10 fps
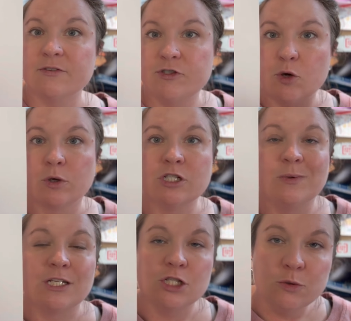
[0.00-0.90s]
So we're
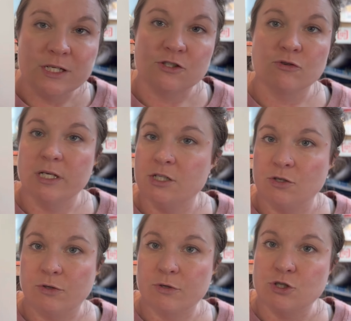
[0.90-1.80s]
doing 2 history and 2
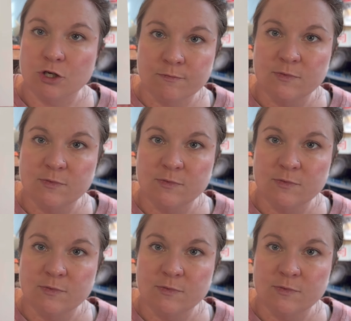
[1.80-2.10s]
literature.